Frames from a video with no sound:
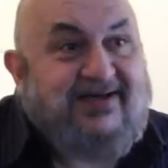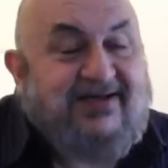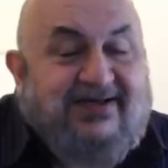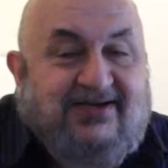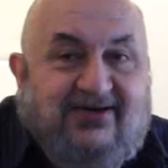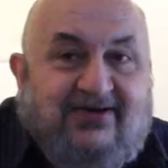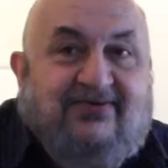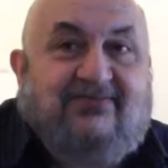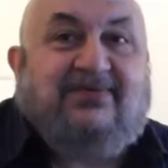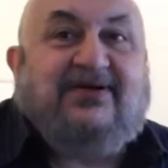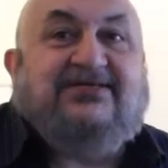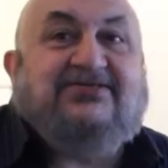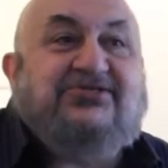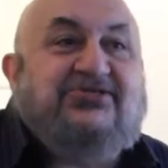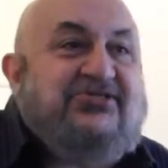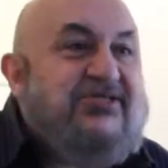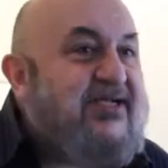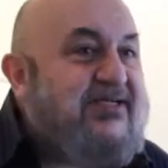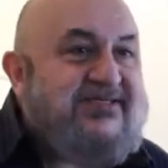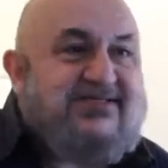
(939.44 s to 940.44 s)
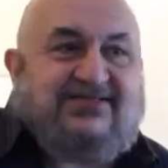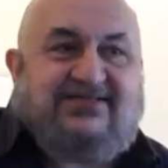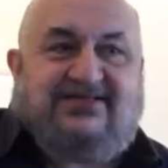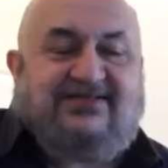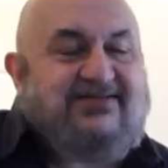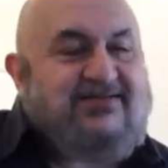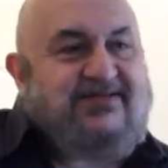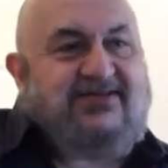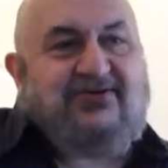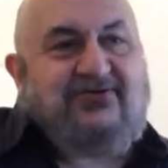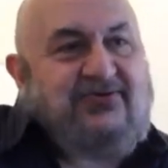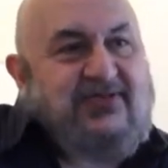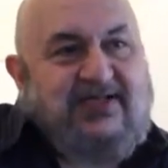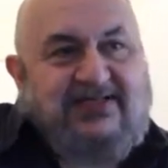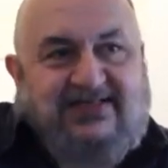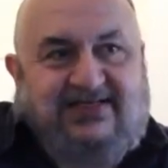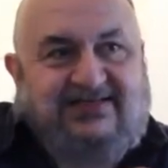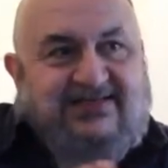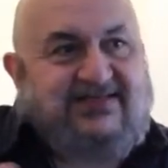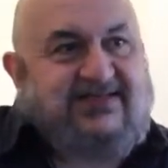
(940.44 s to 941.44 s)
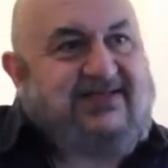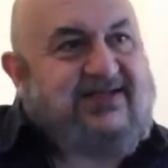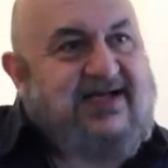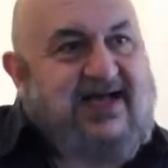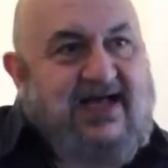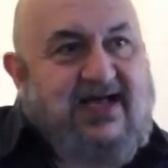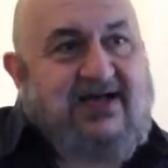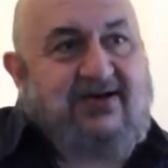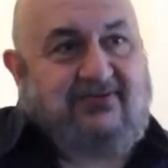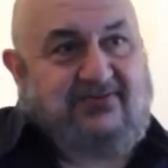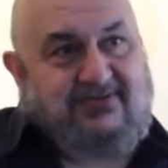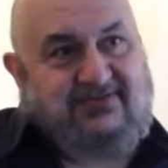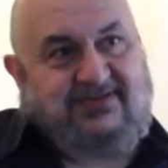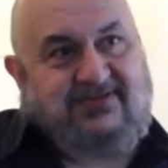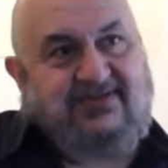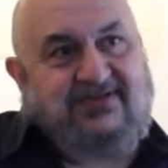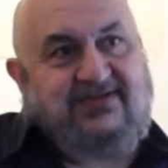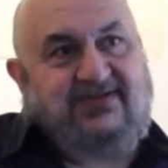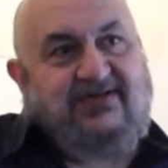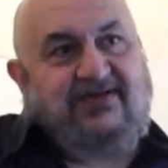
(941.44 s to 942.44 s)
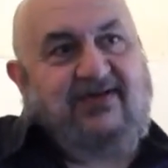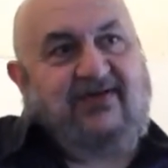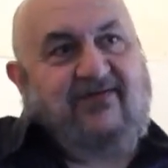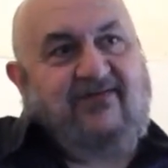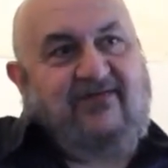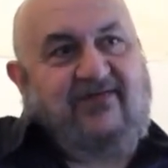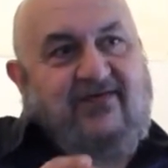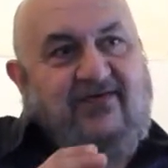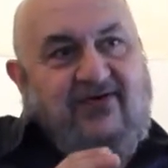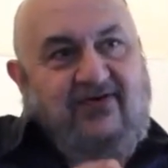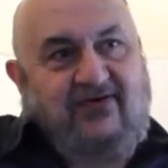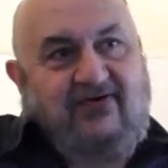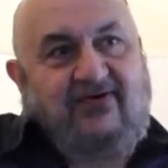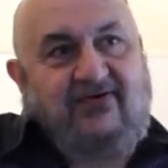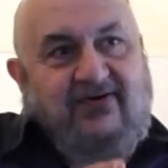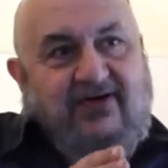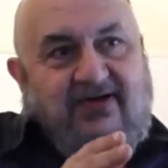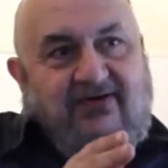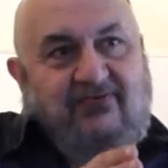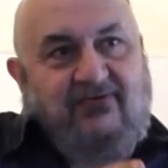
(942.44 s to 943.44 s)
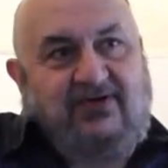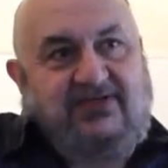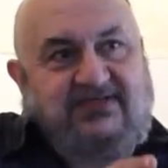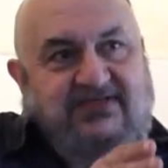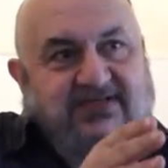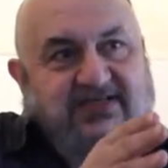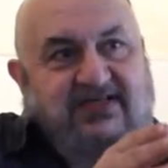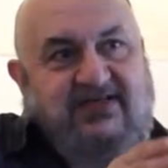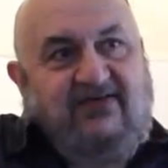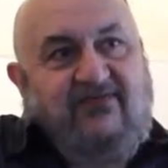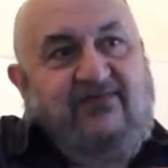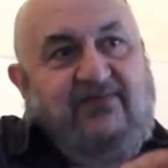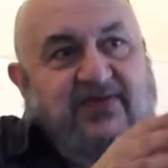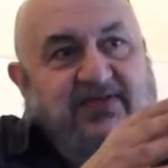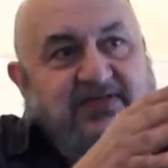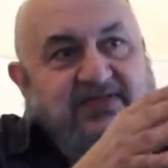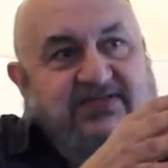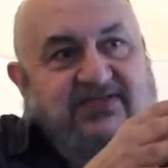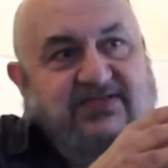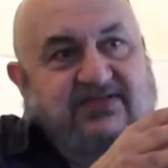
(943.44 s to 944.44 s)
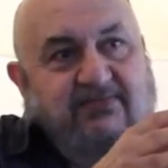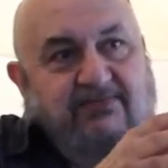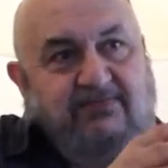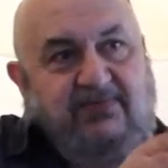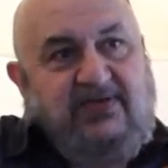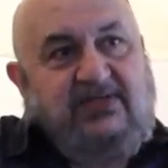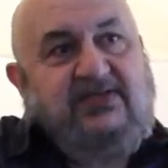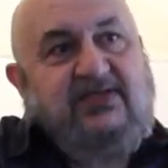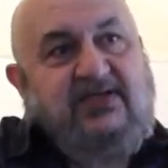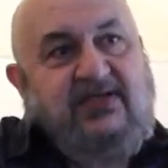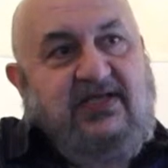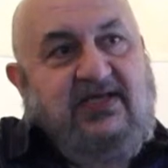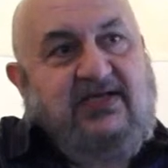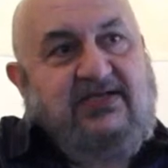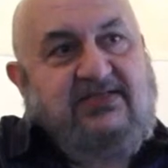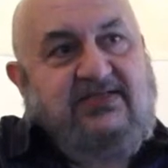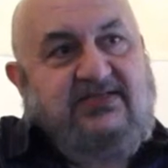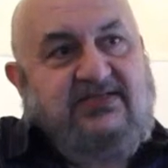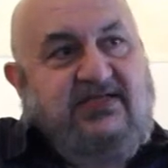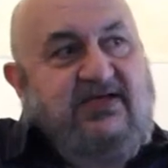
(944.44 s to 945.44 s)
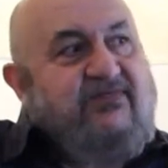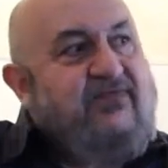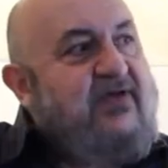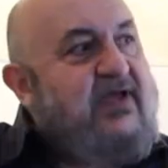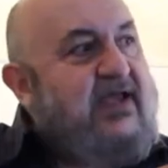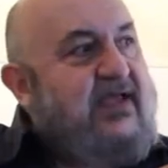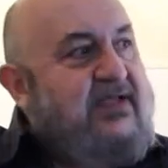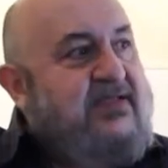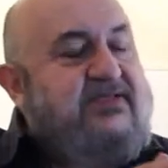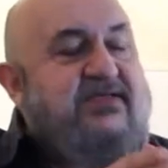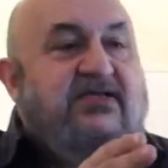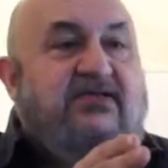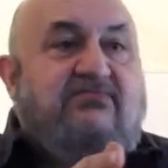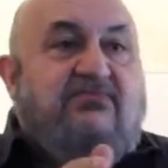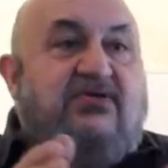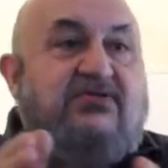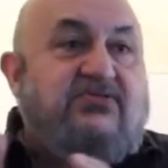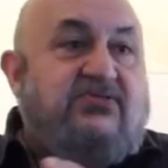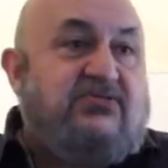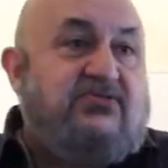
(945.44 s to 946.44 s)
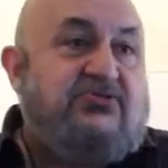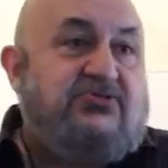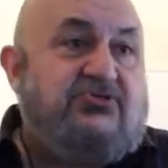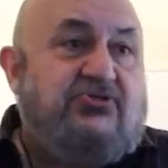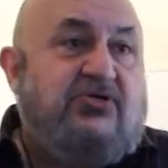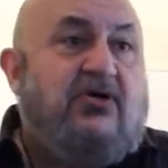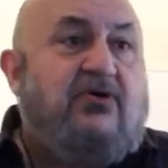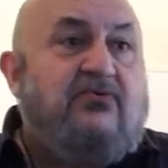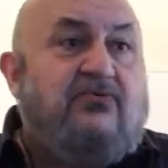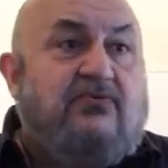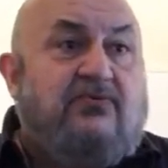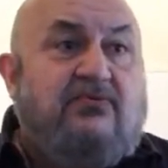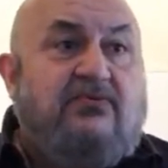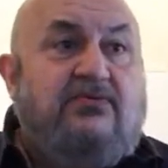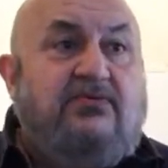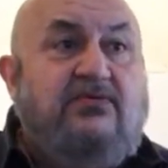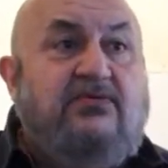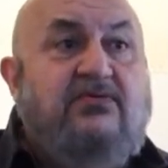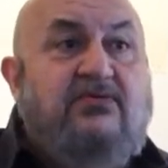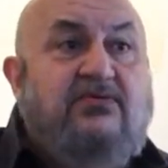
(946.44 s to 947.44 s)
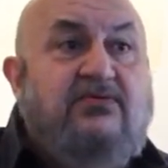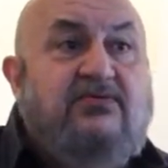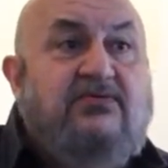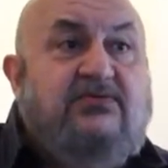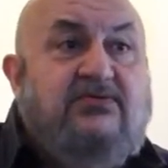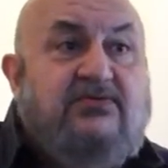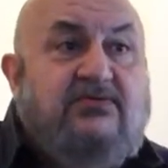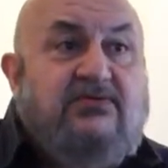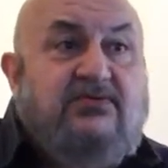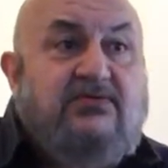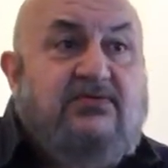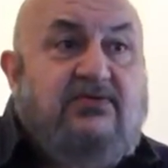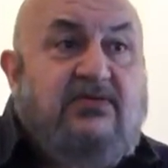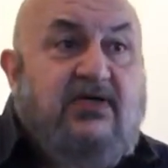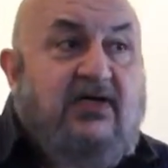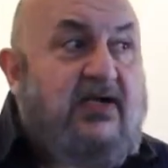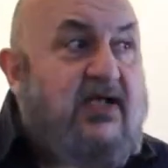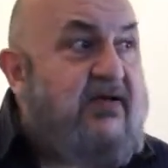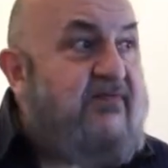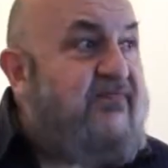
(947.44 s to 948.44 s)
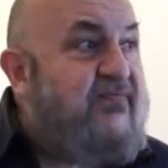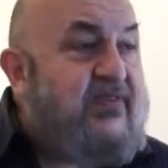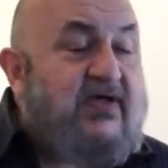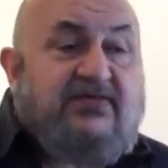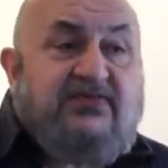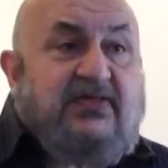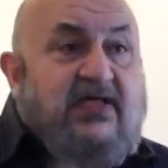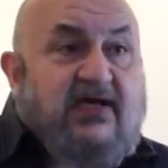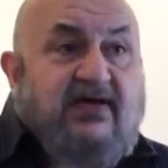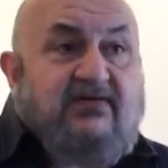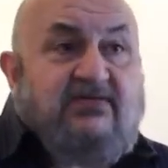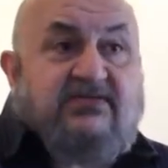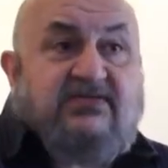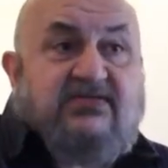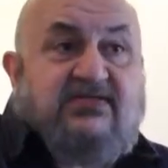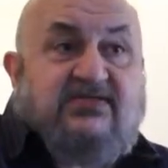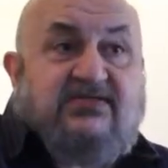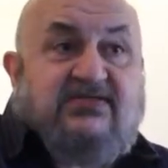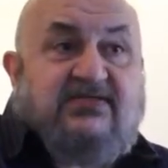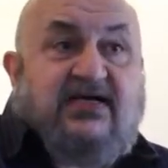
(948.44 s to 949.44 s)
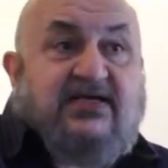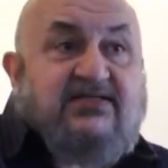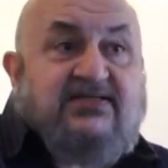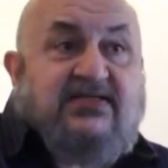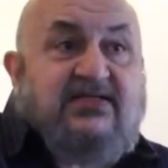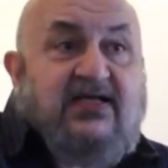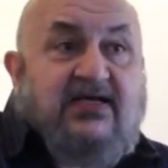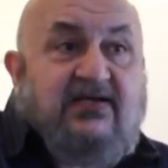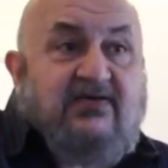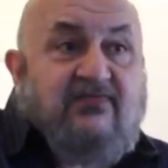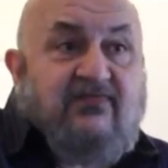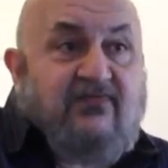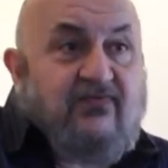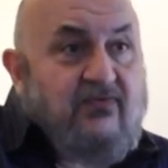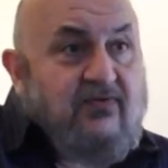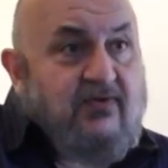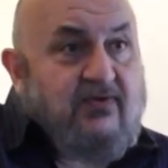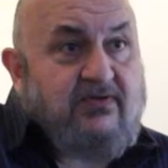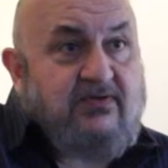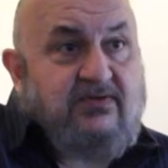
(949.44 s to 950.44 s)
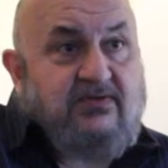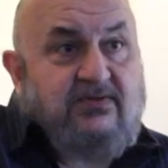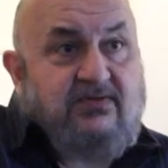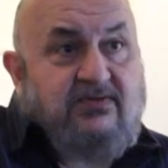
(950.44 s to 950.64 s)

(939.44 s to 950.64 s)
you know, but she doesn't. You know, that doesn't count. For her, it was to give me the stability at least every 18 months to show. And I've done that since 1984.